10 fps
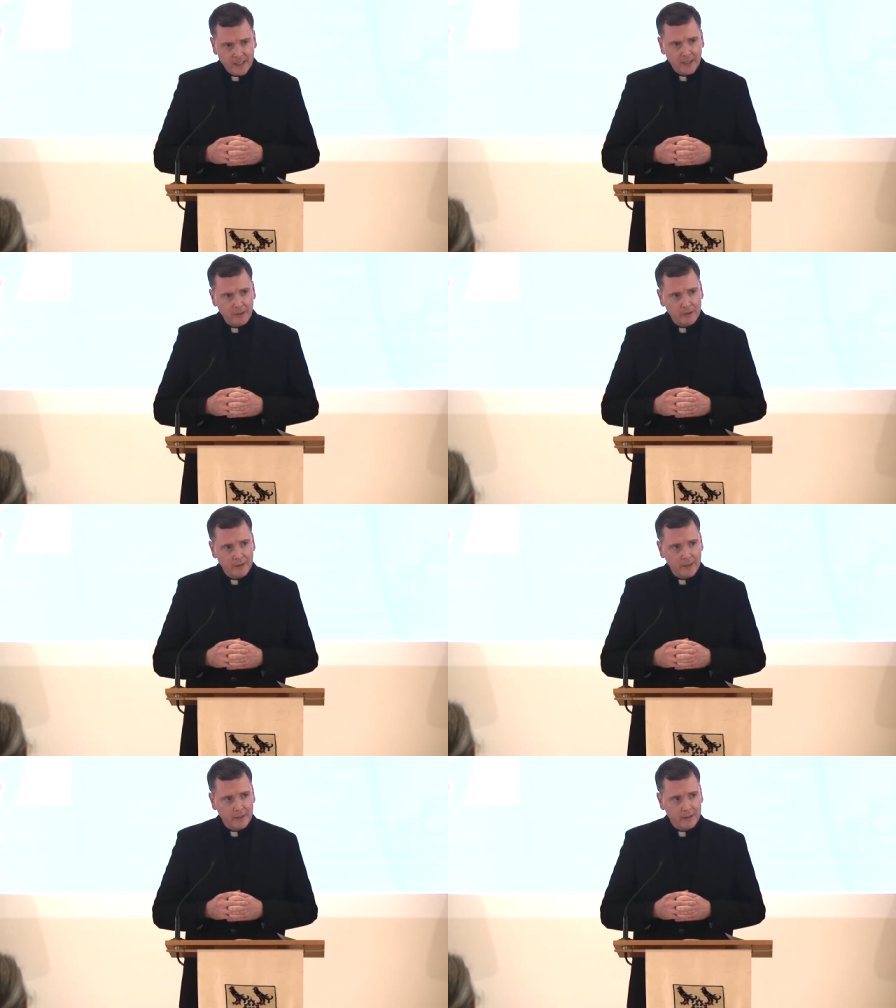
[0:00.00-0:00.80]
He
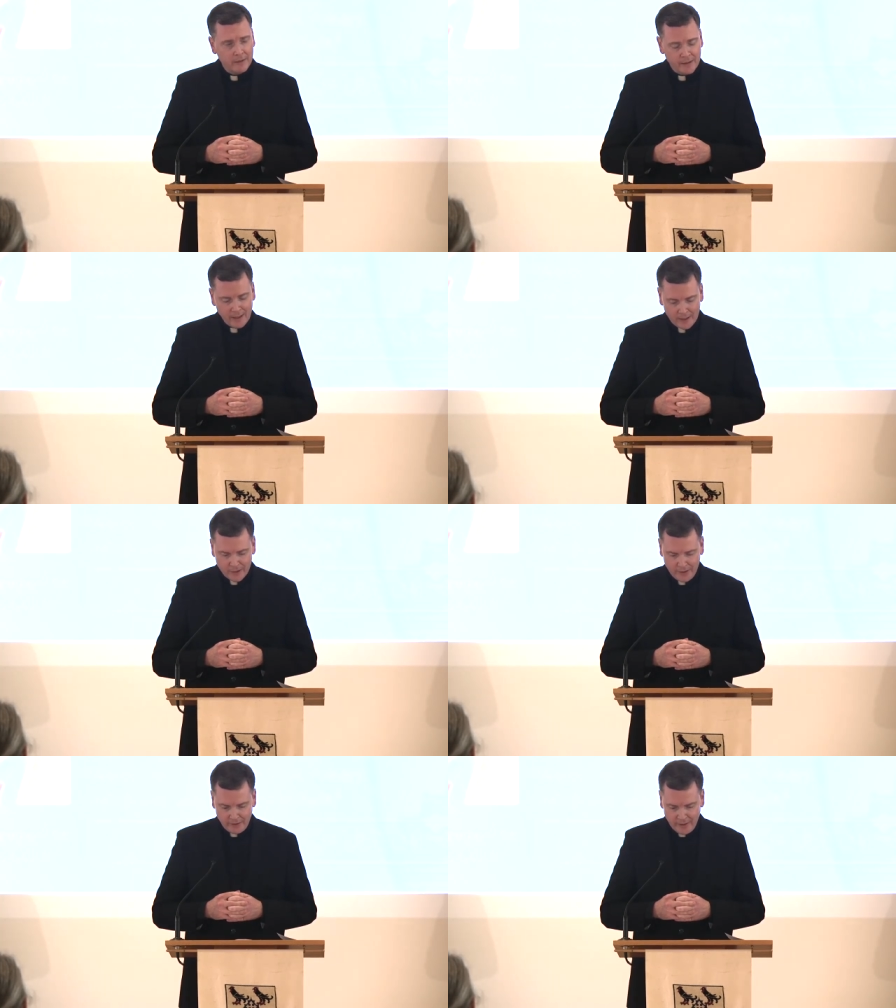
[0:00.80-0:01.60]
earned a
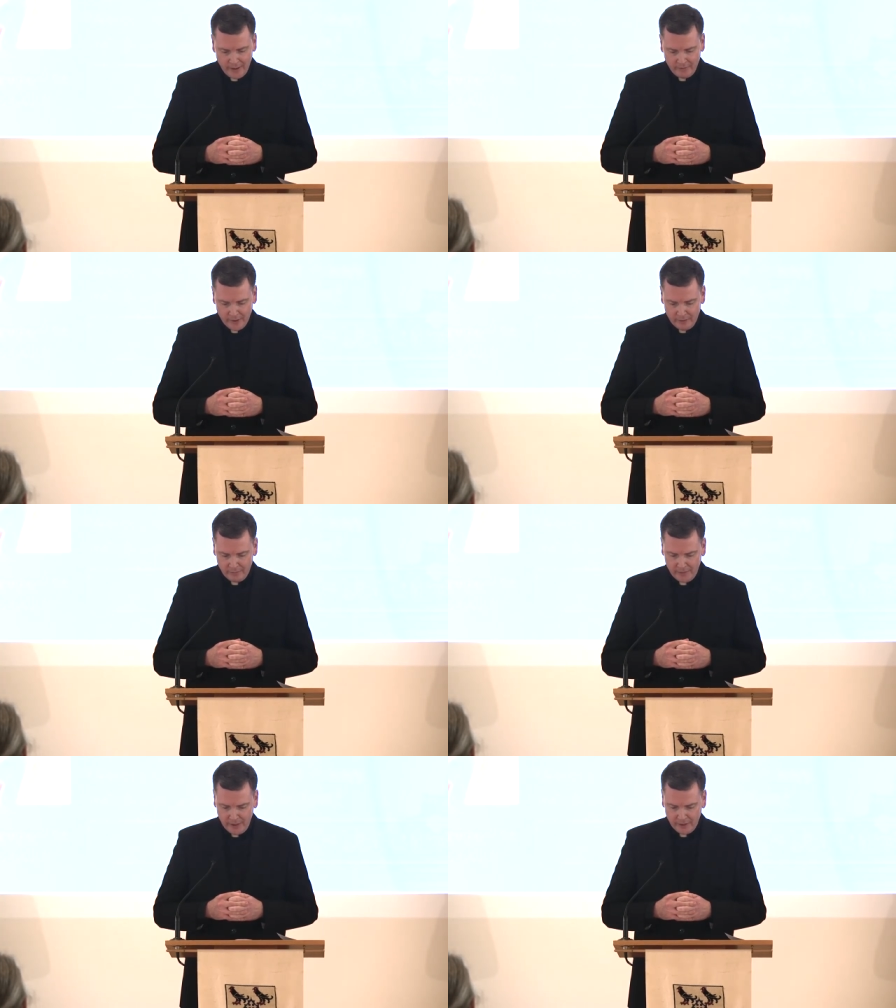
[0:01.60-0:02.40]
theology degree
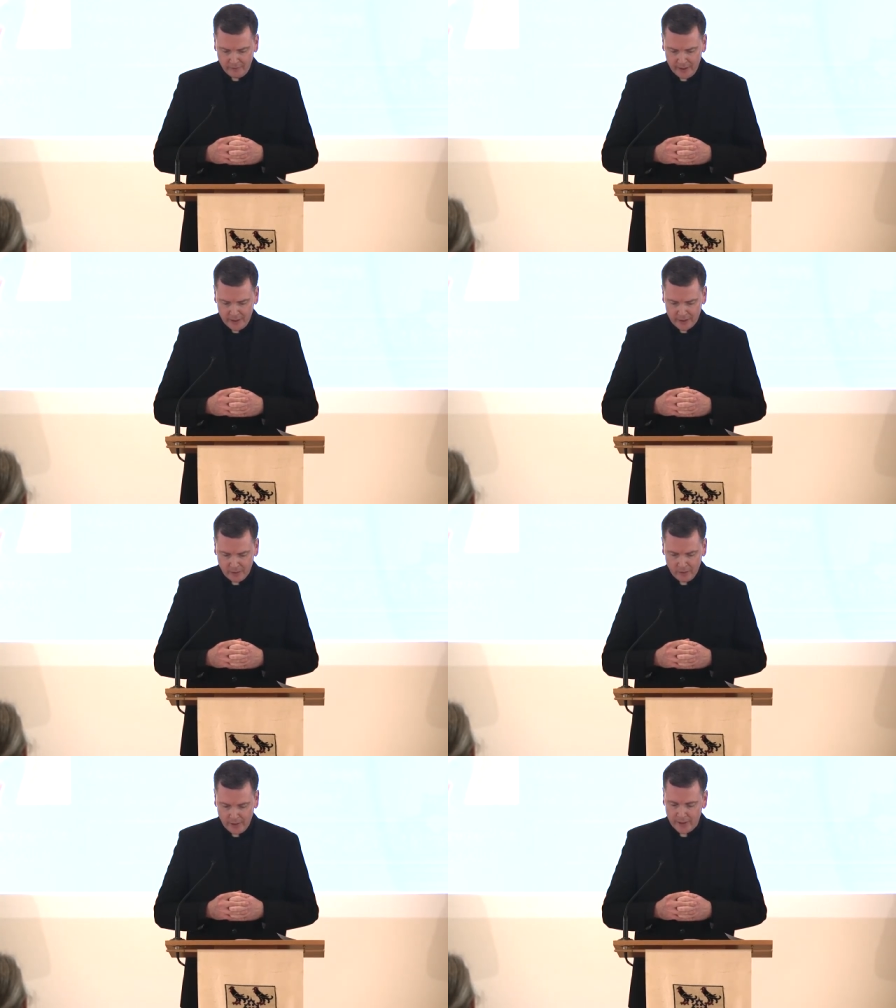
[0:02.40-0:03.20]
from Yale Divinity
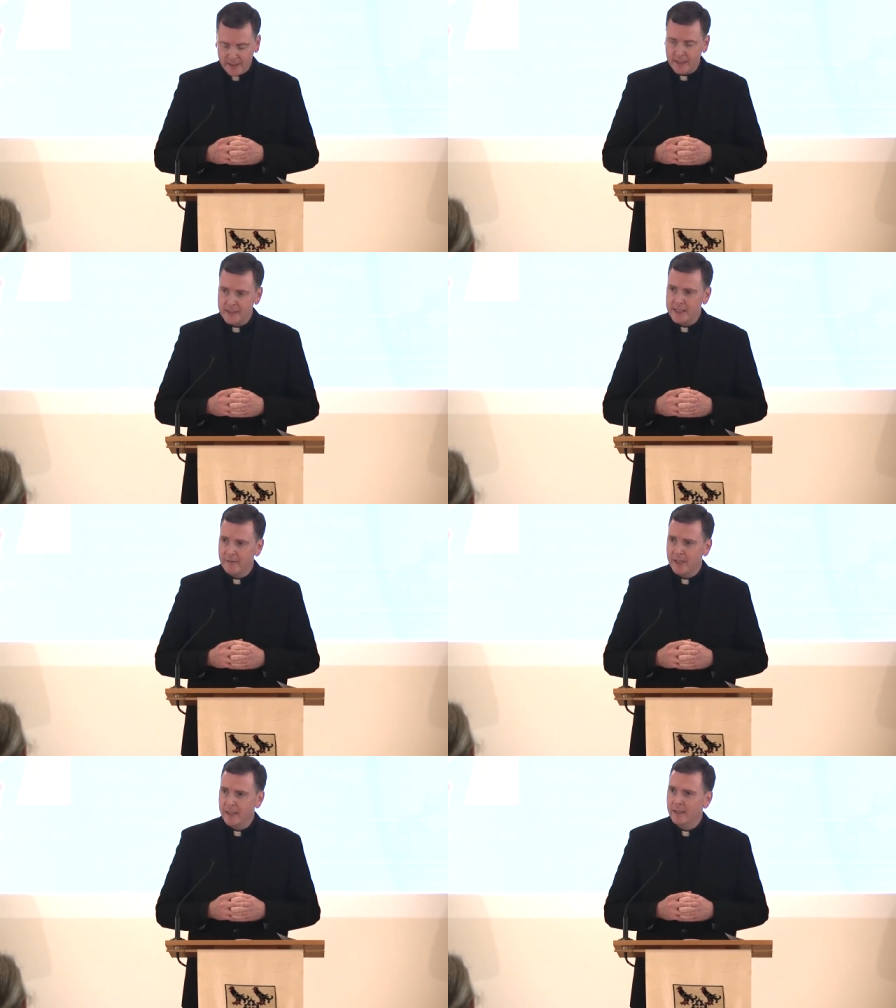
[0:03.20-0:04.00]
School in
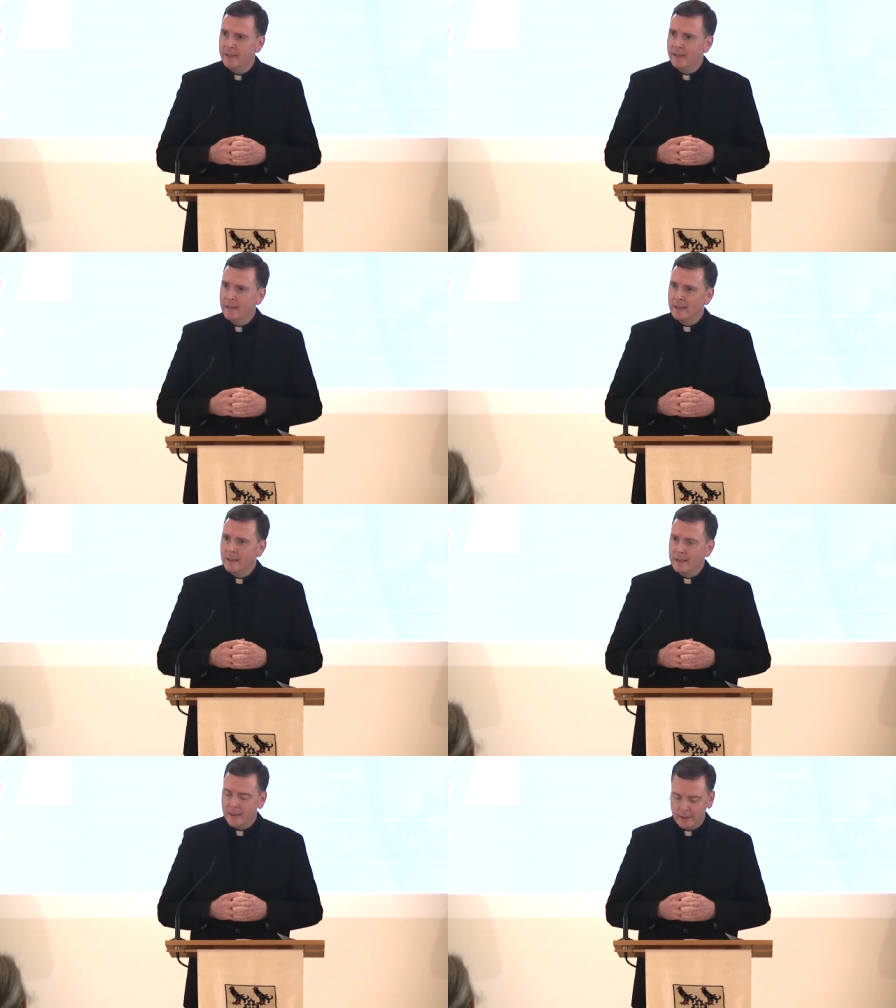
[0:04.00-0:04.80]
1970,
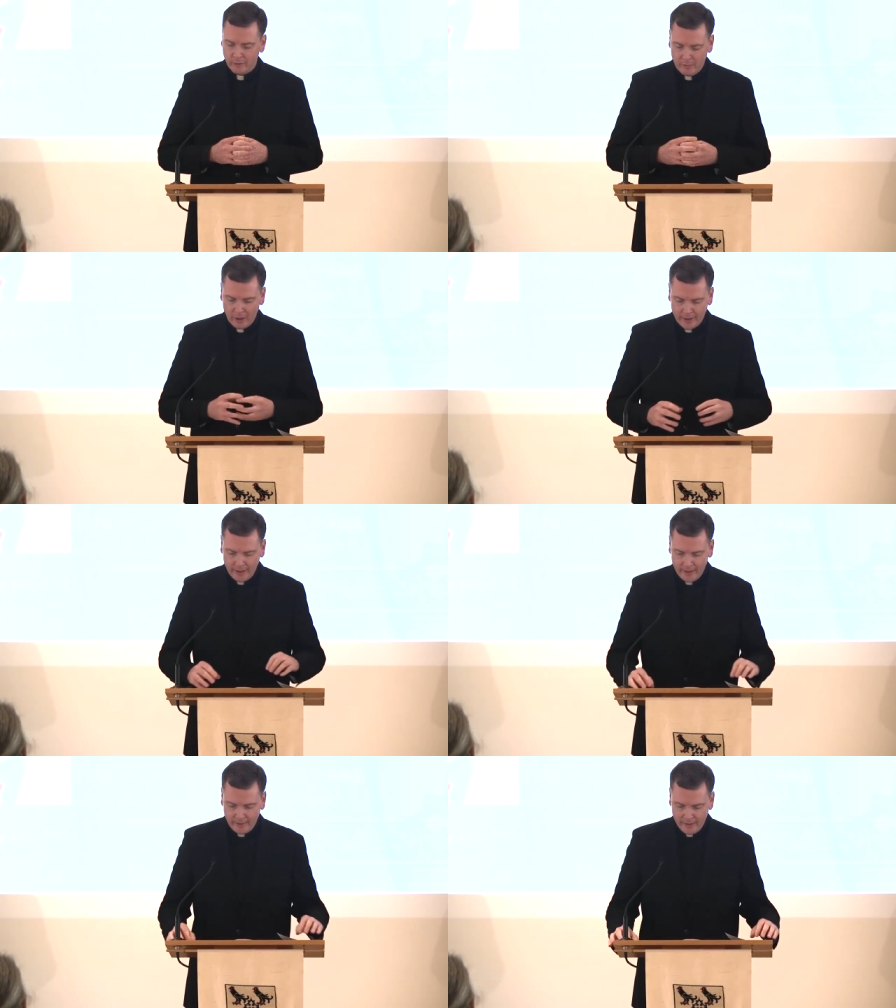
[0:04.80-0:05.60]
later
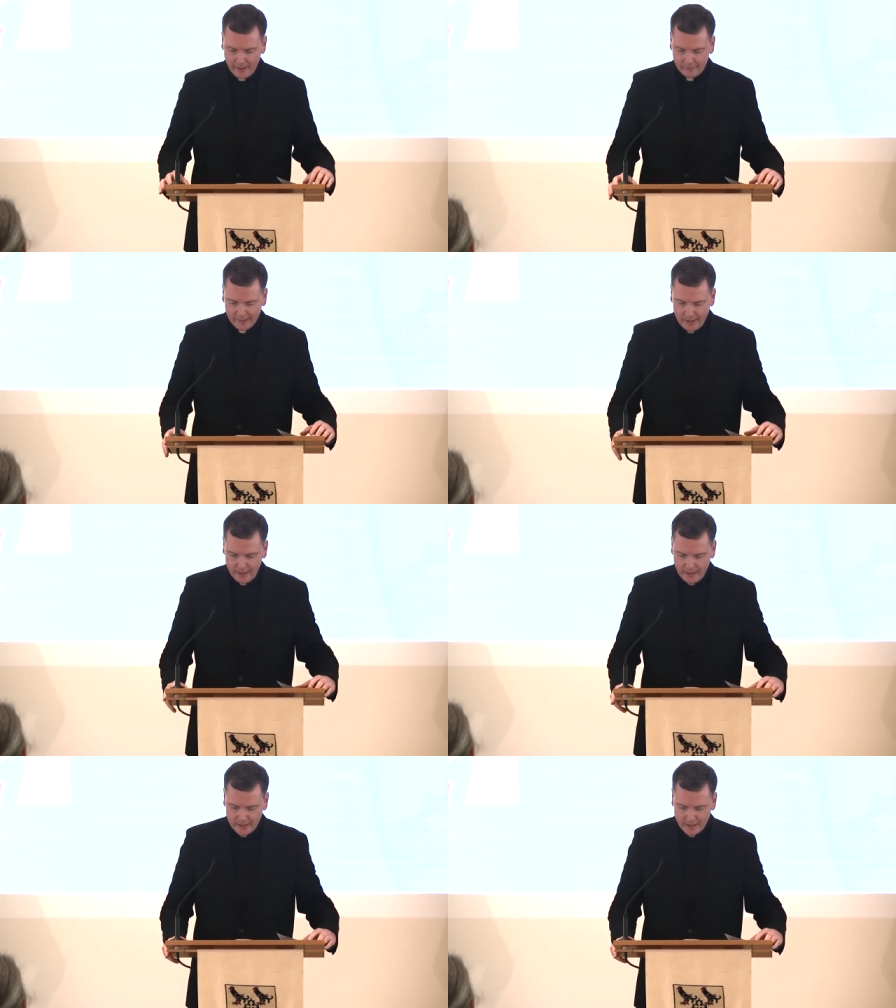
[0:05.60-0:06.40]
remarking that
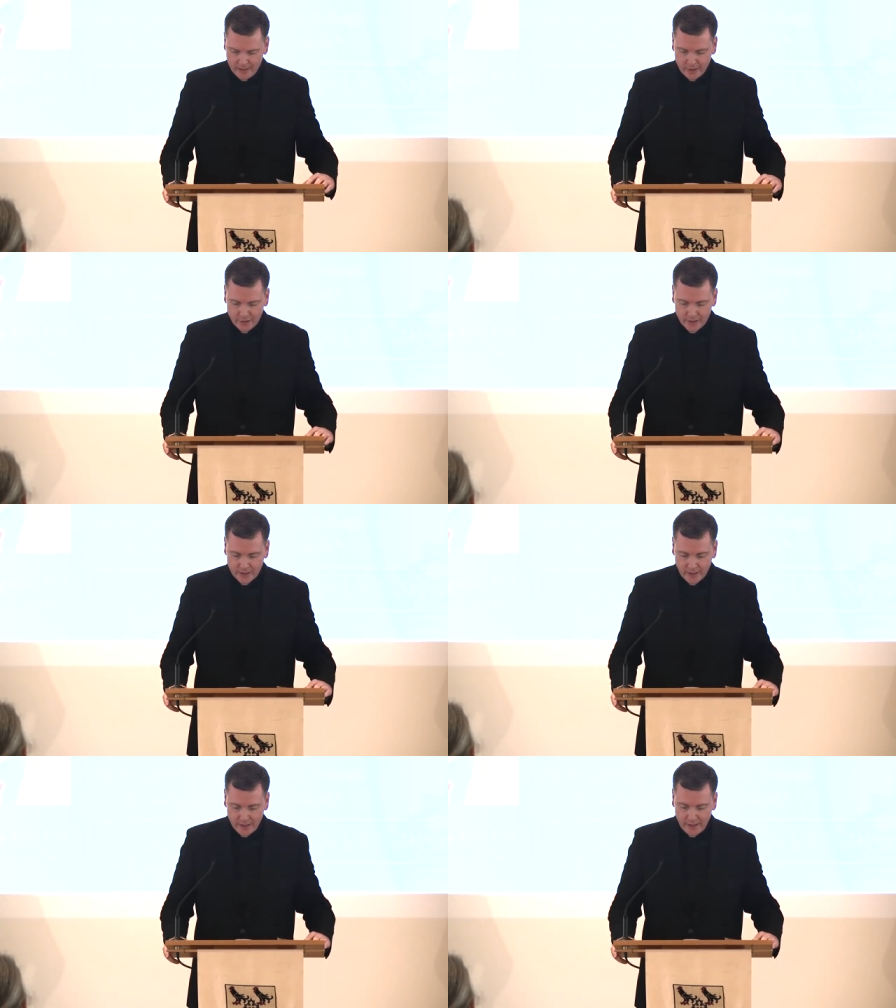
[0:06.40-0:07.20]
his decision to
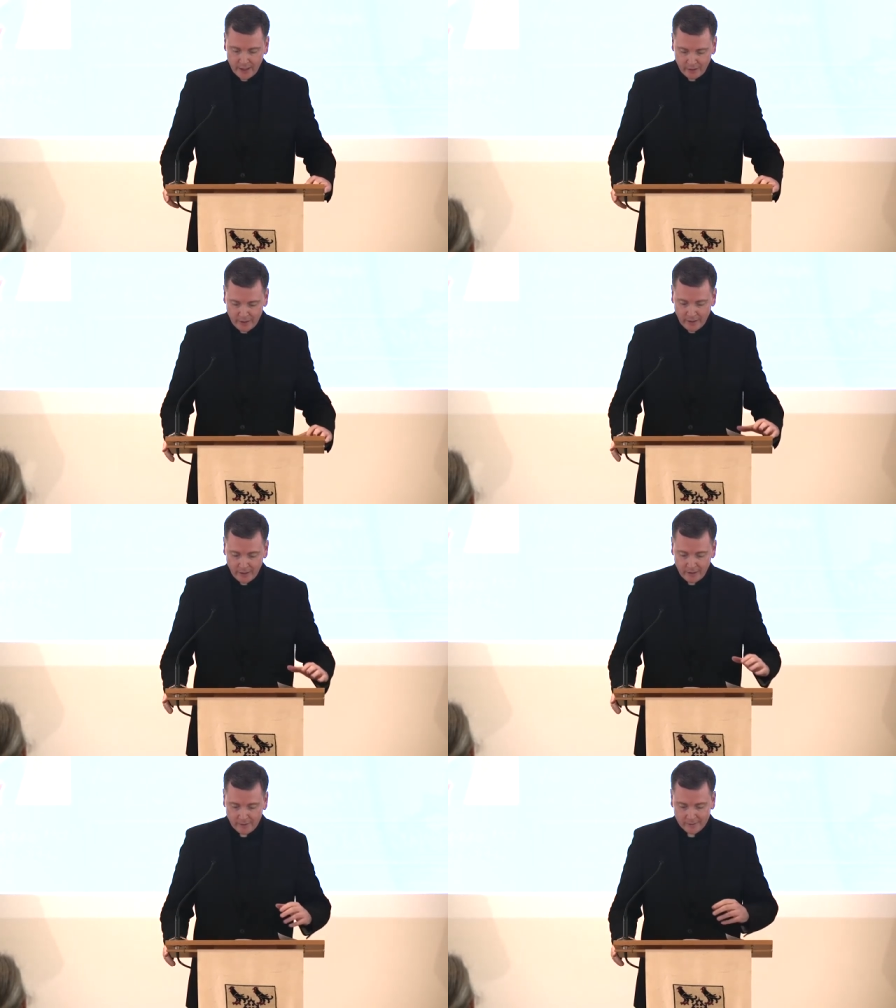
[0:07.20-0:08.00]
study
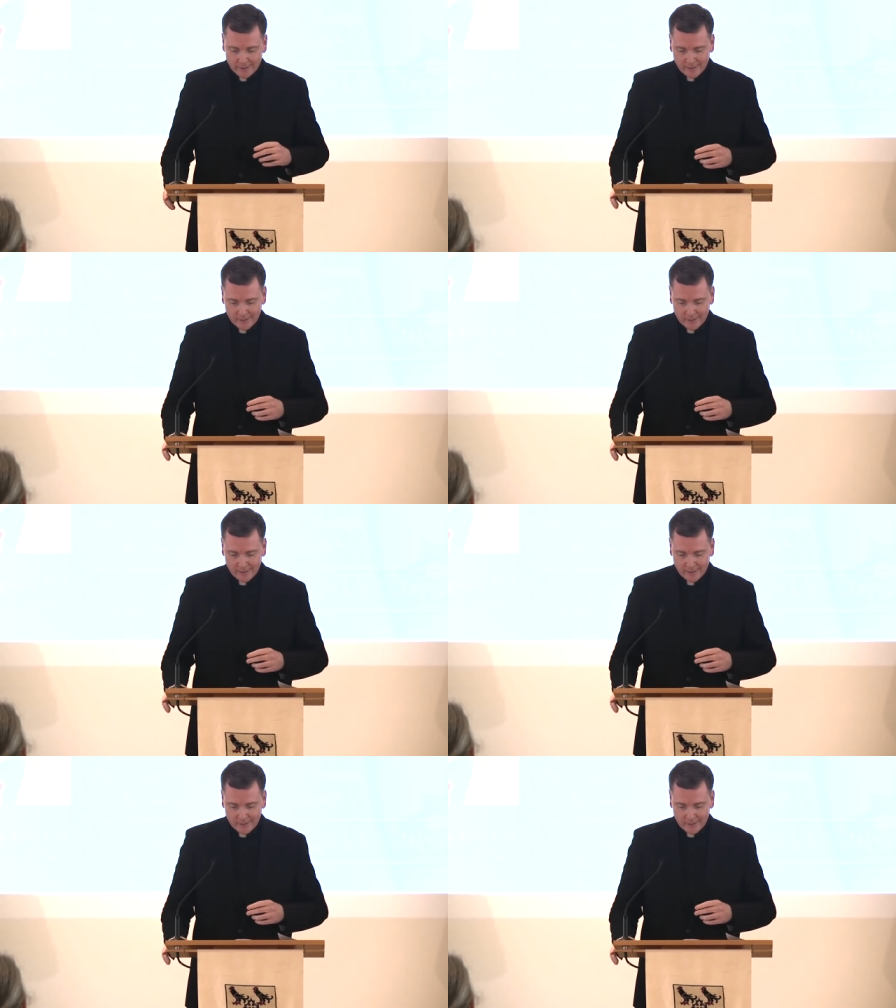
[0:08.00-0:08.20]
Kierkegaard